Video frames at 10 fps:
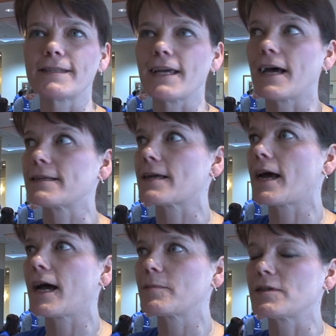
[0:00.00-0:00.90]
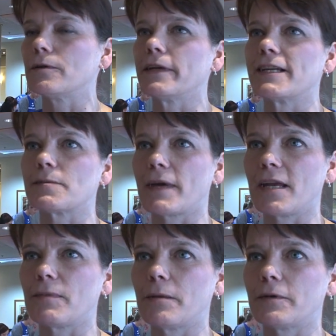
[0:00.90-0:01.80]
see as absolutely as
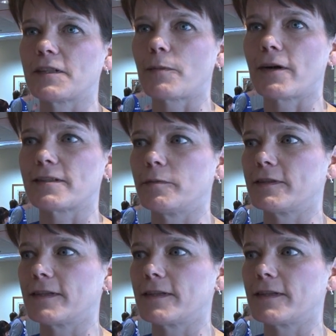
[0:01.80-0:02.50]
many people as possible